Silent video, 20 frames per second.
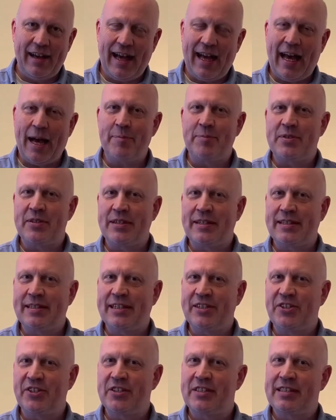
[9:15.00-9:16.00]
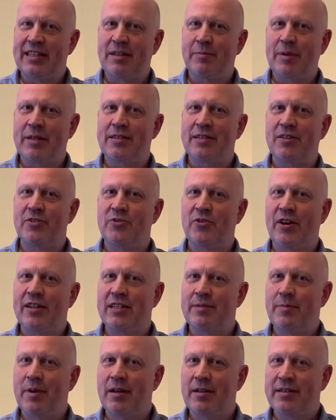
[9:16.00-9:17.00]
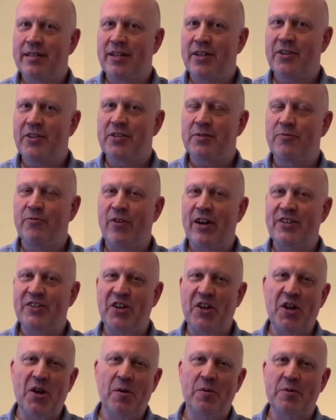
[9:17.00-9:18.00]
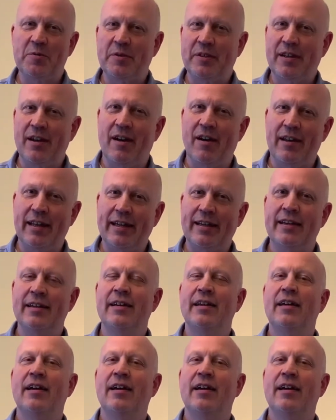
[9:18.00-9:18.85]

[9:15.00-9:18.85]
Absolutely delicious. A little bit of sun-dried tomatoes, some fresh herbs, some garlic.